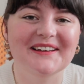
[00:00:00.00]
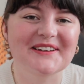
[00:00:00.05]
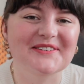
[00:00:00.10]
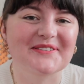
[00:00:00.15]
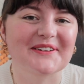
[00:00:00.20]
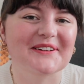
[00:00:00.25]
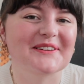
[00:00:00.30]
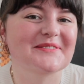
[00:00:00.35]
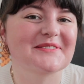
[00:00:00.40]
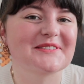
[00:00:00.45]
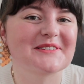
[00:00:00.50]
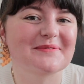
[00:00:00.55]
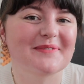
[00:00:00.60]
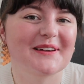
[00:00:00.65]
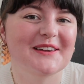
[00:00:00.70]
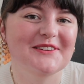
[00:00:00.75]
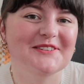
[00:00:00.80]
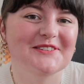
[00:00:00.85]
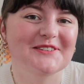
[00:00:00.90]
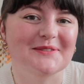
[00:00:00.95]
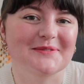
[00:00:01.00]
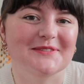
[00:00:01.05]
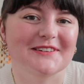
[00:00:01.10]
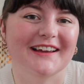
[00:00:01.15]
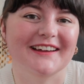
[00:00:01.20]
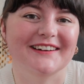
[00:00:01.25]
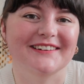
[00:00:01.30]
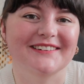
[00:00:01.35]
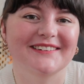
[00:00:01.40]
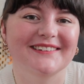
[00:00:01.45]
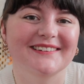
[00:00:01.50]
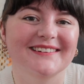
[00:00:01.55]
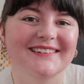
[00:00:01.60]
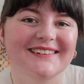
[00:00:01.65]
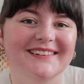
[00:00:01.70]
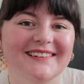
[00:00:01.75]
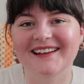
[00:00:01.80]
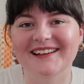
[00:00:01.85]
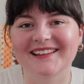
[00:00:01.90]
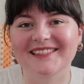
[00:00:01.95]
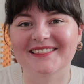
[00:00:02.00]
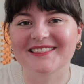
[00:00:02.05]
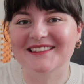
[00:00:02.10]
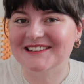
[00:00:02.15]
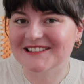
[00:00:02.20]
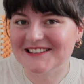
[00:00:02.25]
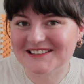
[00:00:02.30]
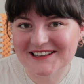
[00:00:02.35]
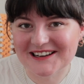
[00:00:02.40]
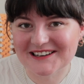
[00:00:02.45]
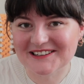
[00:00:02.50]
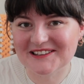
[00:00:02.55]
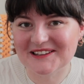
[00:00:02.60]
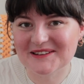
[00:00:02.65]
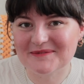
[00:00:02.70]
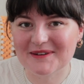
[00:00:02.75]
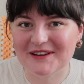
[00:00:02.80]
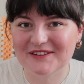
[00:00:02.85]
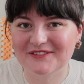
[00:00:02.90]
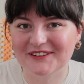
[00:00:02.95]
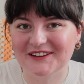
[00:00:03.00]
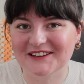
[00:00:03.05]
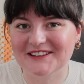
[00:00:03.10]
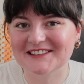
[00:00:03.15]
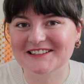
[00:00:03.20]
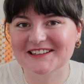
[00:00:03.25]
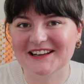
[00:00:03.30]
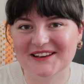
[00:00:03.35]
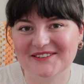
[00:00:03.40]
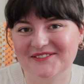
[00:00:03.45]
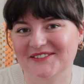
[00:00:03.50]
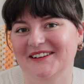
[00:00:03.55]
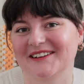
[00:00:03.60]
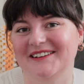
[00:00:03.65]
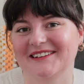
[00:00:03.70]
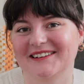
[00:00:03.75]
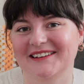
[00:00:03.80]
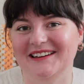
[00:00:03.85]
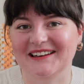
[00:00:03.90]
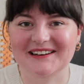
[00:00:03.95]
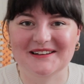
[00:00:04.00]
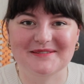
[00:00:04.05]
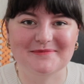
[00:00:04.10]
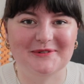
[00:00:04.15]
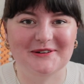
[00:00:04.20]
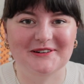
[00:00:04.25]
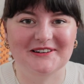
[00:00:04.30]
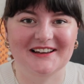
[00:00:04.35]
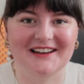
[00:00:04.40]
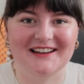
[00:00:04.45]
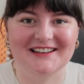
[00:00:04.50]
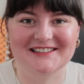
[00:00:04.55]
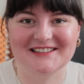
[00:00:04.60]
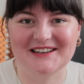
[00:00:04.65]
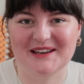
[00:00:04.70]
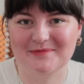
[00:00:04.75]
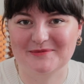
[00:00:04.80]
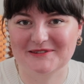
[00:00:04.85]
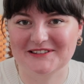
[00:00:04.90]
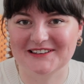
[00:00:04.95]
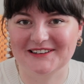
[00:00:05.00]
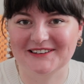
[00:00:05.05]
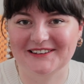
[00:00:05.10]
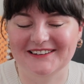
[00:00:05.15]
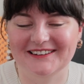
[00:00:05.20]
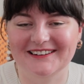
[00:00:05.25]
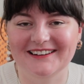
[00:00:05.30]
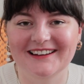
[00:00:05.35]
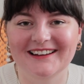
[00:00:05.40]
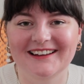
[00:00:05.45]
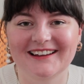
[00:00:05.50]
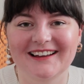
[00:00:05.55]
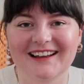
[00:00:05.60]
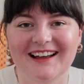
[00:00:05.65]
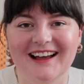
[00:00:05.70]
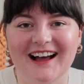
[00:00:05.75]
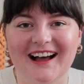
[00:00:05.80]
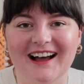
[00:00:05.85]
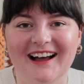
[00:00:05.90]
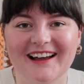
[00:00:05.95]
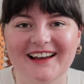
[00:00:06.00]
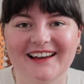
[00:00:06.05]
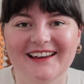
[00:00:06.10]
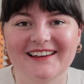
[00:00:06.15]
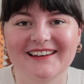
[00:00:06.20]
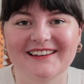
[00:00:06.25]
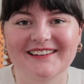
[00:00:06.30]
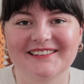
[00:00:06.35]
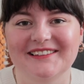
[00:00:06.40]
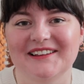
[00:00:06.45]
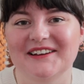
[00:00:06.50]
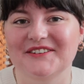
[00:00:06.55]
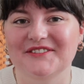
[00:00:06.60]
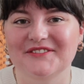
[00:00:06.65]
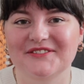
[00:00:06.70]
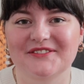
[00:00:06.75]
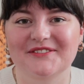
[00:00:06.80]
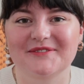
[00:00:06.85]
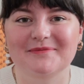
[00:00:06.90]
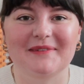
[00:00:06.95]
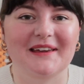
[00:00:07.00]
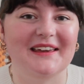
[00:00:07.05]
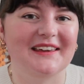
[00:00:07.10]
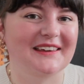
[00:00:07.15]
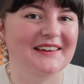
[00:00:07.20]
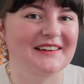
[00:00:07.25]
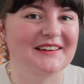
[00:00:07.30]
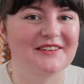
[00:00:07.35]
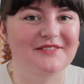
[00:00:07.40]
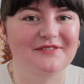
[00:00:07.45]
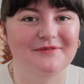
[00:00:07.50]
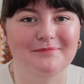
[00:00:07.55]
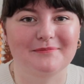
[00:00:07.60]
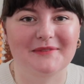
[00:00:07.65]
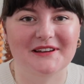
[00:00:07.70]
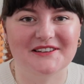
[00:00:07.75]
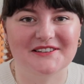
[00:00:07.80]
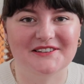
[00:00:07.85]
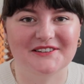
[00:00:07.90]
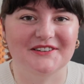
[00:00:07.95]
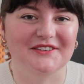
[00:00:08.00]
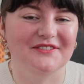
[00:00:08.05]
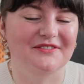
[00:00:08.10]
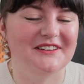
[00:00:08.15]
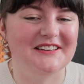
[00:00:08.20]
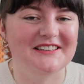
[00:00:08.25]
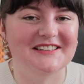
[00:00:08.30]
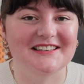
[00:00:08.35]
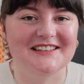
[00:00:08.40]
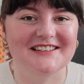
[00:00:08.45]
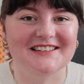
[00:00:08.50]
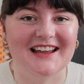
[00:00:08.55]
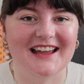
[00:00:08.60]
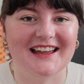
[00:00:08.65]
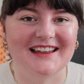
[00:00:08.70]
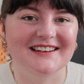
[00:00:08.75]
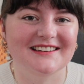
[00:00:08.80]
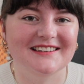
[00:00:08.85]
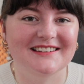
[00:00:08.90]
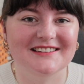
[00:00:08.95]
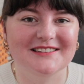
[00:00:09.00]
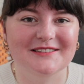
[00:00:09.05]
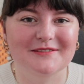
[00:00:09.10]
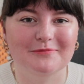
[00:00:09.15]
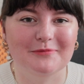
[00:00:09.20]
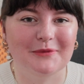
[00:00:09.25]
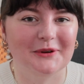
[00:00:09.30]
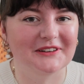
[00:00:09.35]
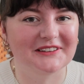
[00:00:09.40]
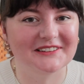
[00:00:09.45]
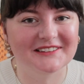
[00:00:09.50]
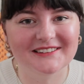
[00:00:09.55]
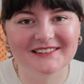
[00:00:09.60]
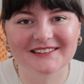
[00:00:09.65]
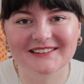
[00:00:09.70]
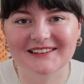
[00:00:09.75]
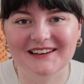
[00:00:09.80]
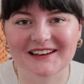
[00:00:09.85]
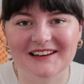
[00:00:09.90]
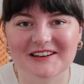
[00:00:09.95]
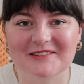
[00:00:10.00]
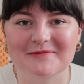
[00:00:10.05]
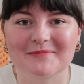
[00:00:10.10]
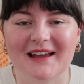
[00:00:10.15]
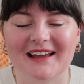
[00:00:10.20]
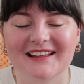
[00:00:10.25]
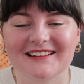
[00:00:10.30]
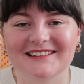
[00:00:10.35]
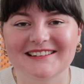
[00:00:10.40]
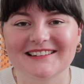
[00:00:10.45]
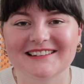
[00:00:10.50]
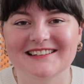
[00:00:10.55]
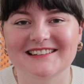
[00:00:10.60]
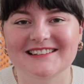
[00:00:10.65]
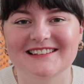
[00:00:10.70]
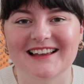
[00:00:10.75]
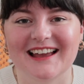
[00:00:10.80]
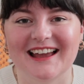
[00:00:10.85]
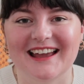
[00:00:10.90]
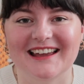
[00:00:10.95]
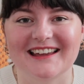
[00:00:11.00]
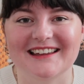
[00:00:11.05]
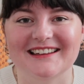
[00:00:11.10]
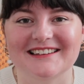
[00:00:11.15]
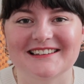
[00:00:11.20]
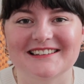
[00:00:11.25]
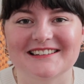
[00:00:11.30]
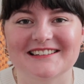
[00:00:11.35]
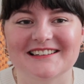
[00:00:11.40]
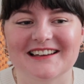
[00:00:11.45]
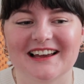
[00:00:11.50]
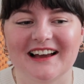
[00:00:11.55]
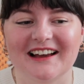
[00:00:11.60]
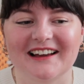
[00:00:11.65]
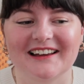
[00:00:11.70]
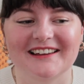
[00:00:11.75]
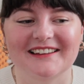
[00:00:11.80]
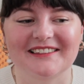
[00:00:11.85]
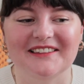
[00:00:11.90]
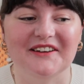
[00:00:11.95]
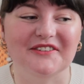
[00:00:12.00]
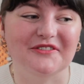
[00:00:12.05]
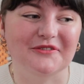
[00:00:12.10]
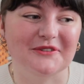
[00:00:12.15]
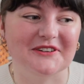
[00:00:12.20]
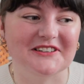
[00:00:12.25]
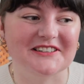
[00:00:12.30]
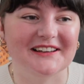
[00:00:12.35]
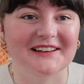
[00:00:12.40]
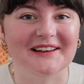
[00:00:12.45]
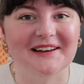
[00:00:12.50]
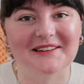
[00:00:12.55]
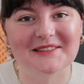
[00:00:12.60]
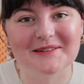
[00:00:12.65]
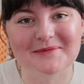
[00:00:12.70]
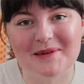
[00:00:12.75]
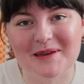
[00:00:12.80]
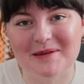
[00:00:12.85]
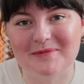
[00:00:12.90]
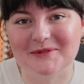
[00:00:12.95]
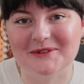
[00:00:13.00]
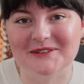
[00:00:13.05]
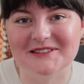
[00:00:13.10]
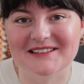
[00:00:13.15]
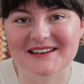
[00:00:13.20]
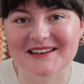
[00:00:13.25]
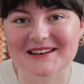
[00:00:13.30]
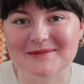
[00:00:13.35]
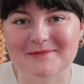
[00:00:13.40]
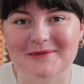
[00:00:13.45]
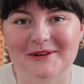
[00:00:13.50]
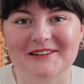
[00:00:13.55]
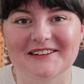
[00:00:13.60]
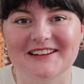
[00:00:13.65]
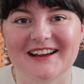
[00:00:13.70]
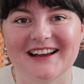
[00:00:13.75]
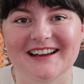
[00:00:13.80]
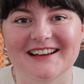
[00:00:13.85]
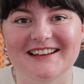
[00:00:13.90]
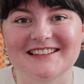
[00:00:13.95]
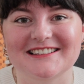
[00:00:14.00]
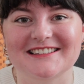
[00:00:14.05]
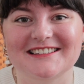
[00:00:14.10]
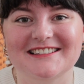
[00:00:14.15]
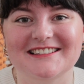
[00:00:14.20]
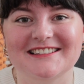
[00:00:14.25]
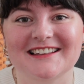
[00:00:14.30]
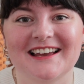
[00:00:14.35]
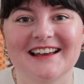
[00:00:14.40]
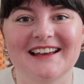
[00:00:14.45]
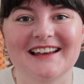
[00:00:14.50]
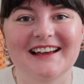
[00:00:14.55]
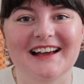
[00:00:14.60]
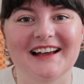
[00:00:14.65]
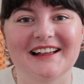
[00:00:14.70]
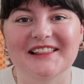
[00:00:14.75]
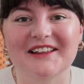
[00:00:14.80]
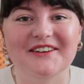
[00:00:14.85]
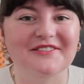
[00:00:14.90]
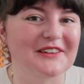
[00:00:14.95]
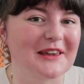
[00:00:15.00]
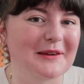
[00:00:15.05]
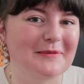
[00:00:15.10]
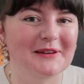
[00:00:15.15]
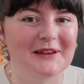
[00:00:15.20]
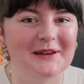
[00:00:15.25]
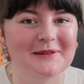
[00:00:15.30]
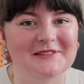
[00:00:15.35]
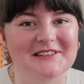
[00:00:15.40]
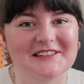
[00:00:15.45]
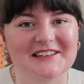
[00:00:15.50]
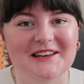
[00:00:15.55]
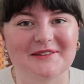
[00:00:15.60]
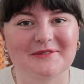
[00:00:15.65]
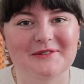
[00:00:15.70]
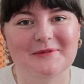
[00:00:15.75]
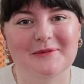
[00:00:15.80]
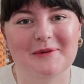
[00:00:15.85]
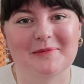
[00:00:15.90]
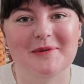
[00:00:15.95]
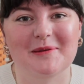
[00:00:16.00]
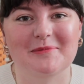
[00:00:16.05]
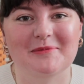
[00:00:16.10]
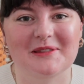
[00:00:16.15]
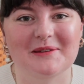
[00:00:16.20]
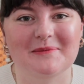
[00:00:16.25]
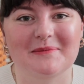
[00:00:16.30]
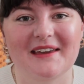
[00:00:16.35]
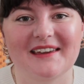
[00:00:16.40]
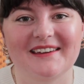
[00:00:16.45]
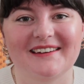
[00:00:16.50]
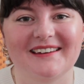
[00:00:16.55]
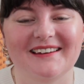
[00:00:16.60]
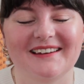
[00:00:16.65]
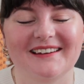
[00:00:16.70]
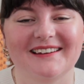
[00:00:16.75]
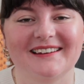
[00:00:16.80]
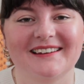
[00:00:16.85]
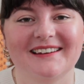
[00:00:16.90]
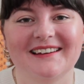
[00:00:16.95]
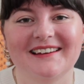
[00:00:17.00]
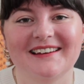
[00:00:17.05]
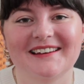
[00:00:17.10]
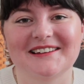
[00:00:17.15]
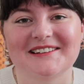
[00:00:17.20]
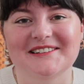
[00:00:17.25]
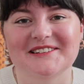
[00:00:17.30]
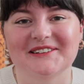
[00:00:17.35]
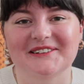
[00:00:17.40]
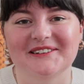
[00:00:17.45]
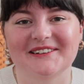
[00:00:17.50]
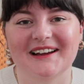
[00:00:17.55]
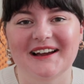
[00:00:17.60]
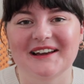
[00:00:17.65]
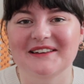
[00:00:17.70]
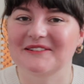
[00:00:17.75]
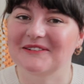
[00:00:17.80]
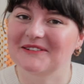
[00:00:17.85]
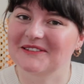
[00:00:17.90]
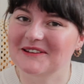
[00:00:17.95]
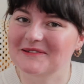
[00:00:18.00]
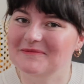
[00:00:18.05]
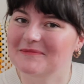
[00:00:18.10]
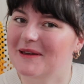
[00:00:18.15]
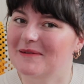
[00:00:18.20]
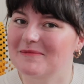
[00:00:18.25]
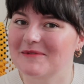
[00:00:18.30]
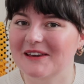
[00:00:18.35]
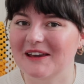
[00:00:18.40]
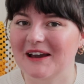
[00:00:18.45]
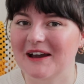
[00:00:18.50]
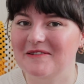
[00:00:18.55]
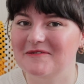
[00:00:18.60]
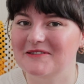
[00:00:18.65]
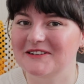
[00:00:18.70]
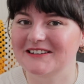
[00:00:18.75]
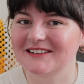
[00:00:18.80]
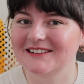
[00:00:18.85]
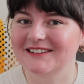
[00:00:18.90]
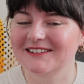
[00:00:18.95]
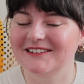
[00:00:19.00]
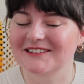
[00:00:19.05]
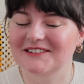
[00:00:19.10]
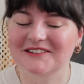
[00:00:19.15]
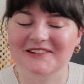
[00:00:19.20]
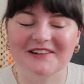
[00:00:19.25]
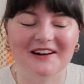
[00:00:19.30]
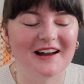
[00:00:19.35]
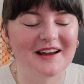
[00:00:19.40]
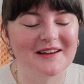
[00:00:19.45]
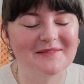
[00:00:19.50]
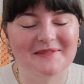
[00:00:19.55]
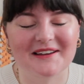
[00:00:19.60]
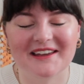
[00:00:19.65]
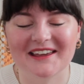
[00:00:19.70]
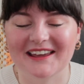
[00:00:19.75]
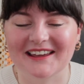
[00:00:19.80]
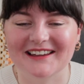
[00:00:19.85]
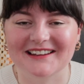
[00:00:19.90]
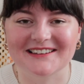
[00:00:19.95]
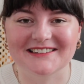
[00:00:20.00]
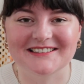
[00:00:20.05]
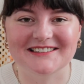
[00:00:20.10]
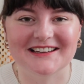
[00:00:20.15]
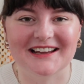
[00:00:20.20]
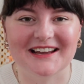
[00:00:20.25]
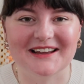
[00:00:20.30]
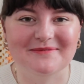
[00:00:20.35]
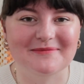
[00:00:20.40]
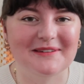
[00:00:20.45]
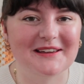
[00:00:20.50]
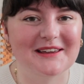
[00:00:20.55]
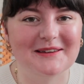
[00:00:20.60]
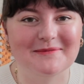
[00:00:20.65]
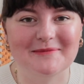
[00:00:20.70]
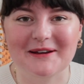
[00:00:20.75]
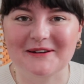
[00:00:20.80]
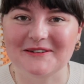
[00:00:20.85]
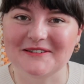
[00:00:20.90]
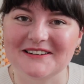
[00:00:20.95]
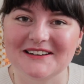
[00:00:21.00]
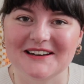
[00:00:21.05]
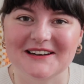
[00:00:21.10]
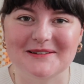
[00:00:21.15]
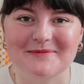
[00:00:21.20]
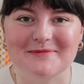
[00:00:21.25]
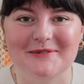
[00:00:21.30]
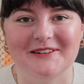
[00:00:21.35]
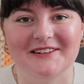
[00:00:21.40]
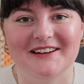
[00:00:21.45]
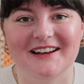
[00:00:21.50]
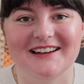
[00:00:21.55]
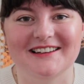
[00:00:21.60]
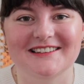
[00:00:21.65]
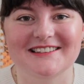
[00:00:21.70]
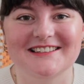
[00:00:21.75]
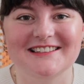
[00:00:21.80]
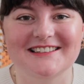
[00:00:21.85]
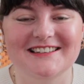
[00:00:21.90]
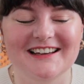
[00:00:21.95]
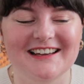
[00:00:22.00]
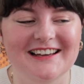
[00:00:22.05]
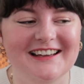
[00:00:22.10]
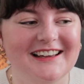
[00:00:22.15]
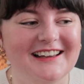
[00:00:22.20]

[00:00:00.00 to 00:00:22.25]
Welcome to my YouTube channel. This is actually my first ever knitting podcast episode. I love making a mixture of vintage and modern knitting patterns, and I love watching other people's knitting podcasts. I love keeping up to date with what people are making, so I thought that maybe I would try my hand at making my own knitting podcast.